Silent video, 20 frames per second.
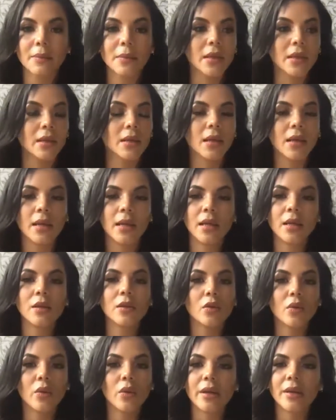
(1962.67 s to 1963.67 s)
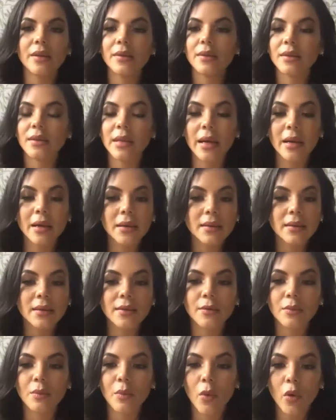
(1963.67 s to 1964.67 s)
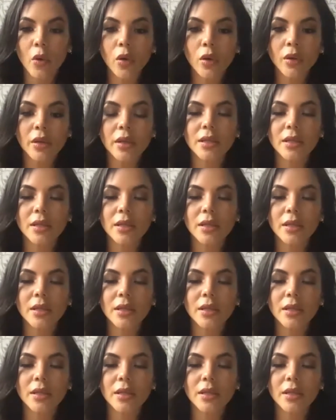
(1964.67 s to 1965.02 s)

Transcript: And so I started small.